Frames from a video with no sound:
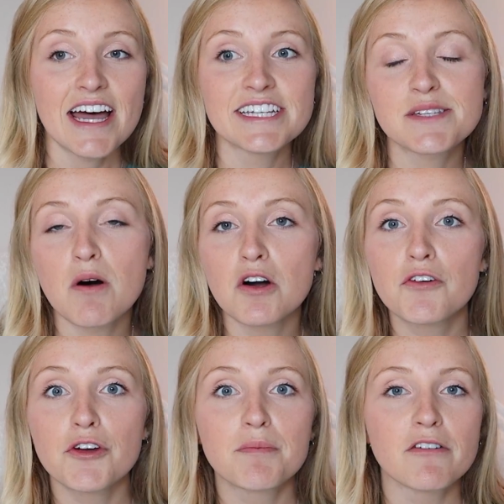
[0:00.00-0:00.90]
a small
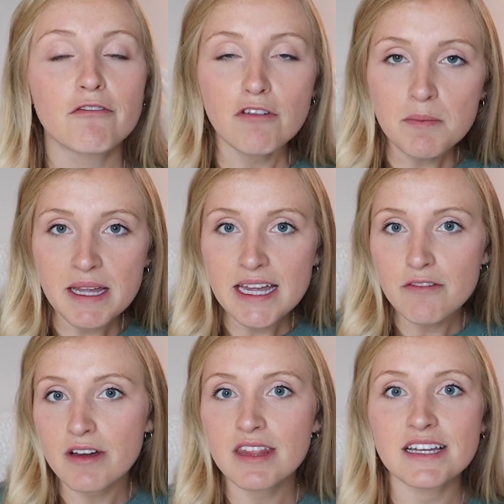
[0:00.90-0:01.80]
group of women
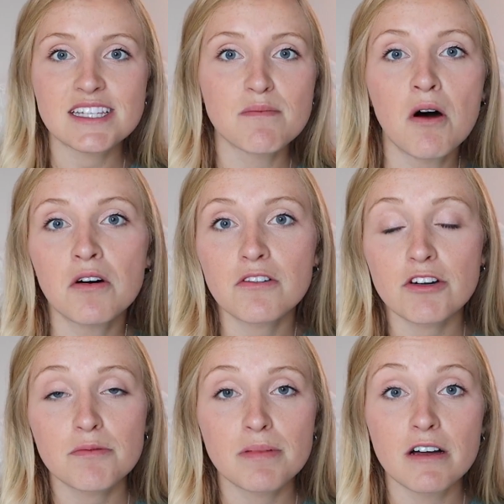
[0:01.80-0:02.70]
with a small
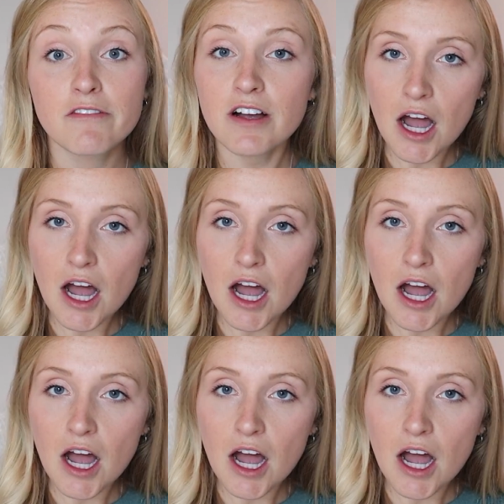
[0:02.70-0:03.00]
group of